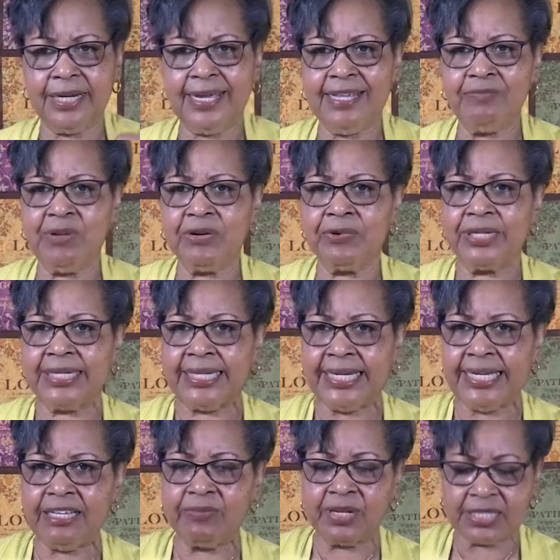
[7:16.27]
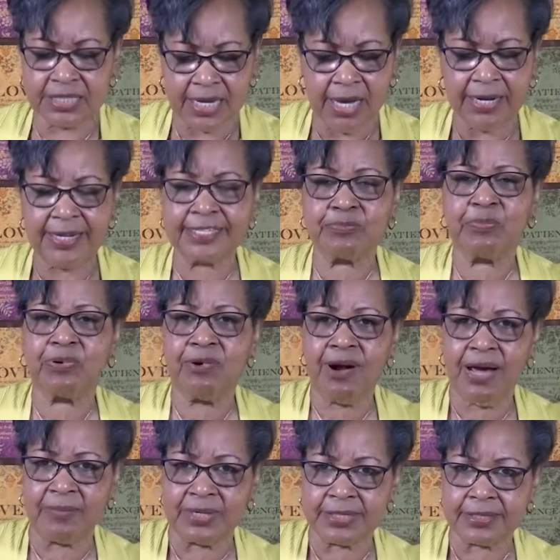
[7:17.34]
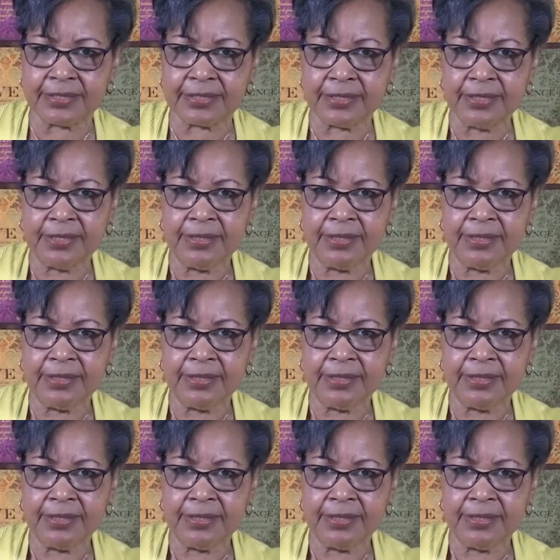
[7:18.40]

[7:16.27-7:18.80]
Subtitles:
can be relieved, because God has promised.